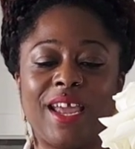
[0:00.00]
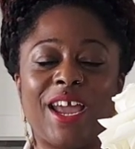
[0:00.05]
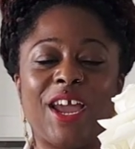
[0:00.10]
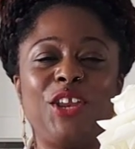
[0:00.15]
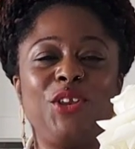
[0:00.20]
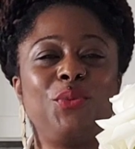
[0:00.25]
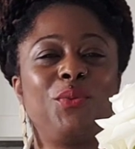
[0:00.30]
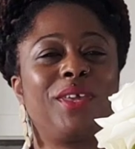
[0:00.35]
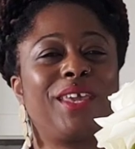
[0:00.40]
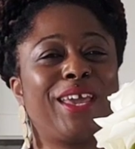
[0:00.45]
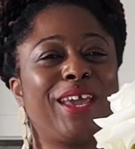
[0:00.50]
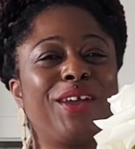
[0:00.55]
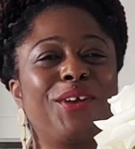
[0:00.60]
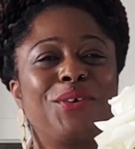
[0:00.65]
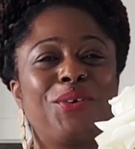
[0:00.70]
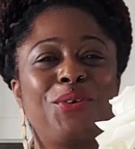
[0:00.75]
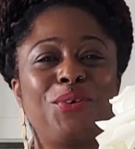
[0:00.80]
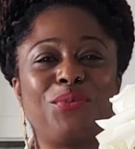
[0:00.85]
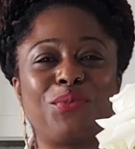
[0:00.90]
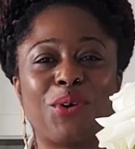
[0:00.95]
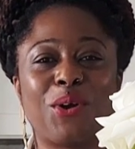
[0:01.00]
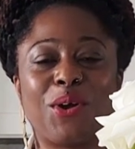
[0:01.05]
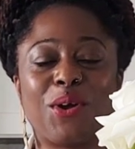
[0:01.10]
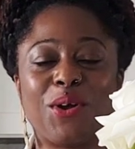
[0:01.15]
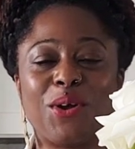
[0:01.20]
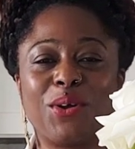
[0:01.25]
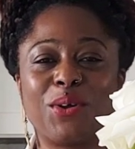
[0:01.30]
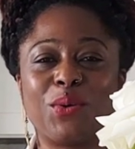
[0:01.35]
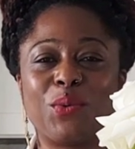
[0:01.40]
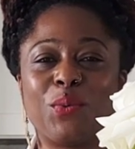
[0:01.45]
and you can't go
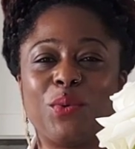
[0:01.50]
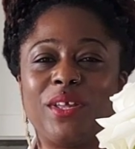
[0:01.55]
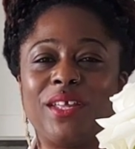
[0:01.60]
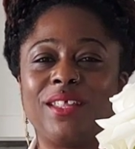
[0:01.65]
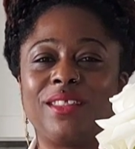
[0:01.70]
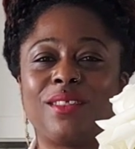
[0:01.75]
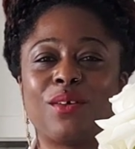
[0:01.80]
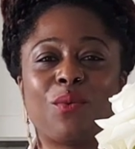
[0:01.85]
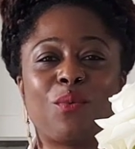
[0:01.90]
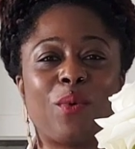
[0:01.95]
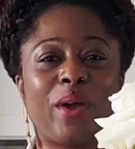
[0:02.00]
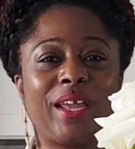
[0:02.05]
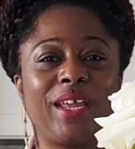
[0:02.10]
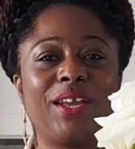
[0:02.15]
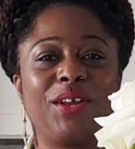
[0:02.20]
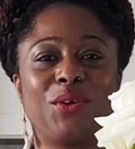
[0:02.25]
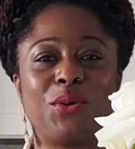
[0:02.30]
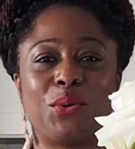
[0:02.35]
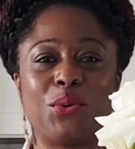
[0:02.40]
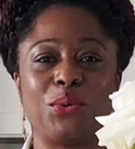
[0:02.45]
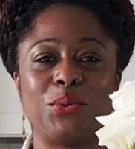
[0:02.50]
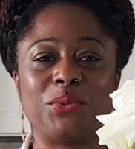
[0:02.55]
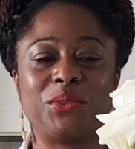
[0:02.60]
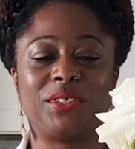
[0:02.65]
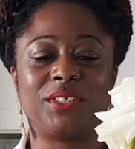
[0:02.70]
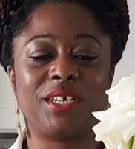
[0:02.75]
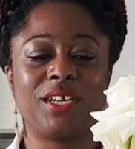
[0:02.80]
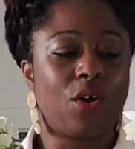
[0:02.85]
wrong with white and gold.